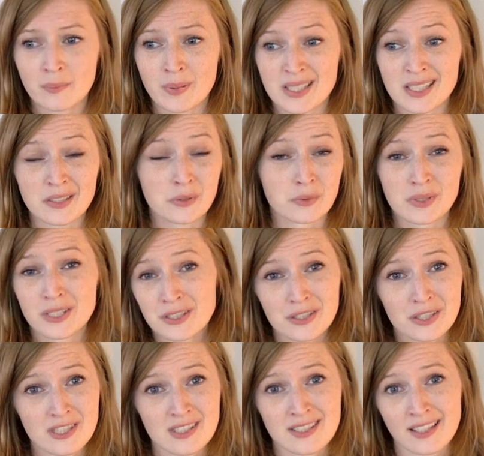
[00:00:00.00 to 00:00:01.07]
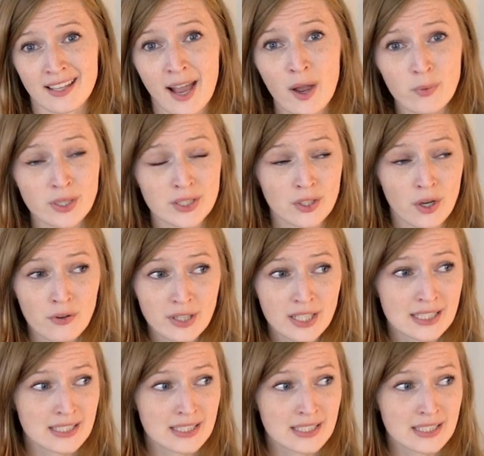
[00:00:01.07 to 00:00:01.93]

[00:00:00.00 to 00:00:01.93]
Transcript: basically the research is still out, we don't